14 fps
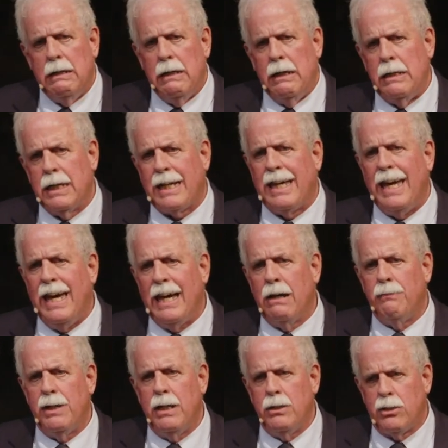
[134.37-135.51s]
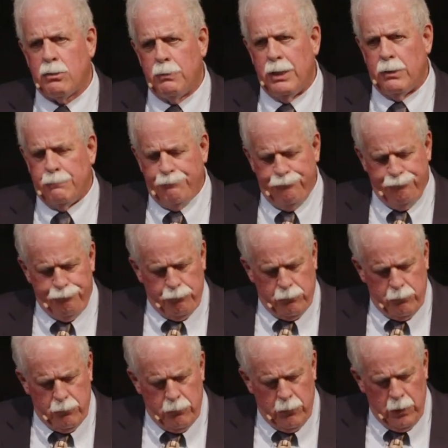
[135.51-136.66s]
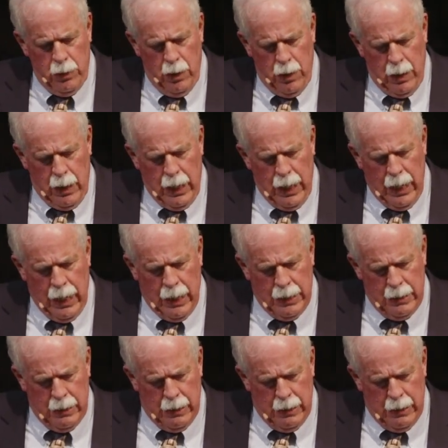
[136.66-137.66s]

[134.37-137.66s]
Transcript: the king of Israel. And